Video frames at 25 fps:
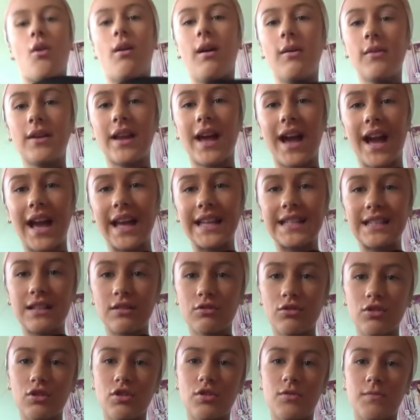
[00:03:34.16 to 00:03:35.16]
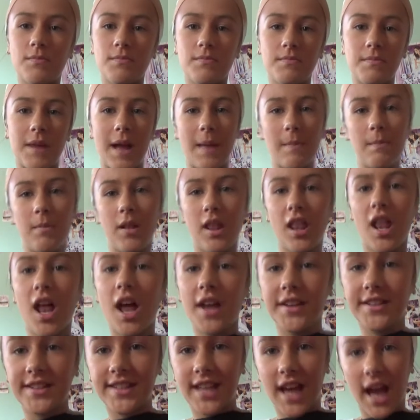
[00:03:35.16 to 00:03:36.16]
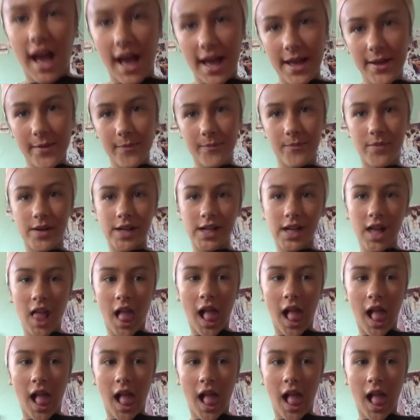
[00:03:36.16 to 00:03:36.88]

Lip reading: Why would I tell you my blood type?